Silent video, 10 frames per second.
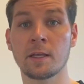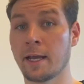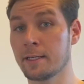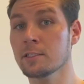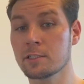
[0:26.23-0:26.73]
And
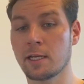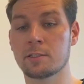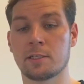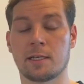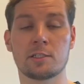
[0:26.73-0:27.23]
this is
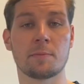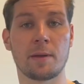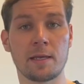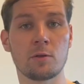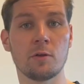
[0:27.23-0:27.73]
challenging as the
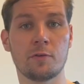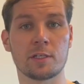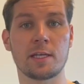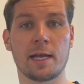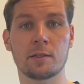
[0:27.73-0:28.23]
main goal for this
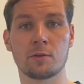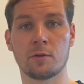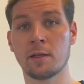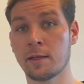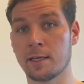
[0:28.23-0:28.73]
hackathon
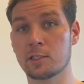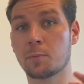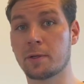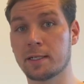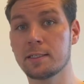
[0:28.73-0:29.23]
is to
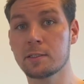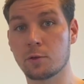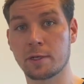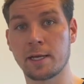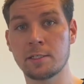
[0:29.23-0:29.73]
predict
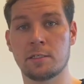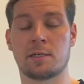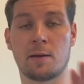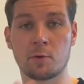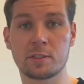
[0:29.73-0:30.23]
deterioration
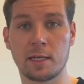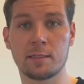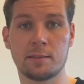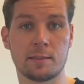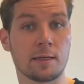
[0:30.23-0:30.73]
and
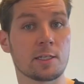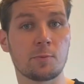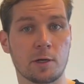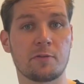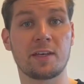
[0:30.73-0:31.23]
mortality as
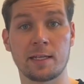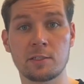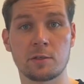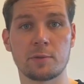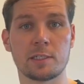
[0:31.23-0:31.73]
part of
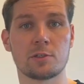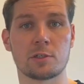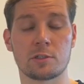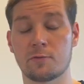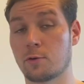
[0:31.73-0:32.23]
cancer
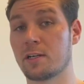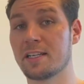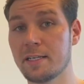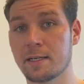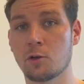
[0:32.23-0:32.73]
research for a
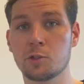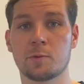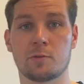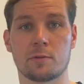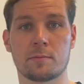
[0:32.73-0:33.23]
leading
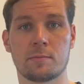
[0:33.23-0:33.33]
hospital.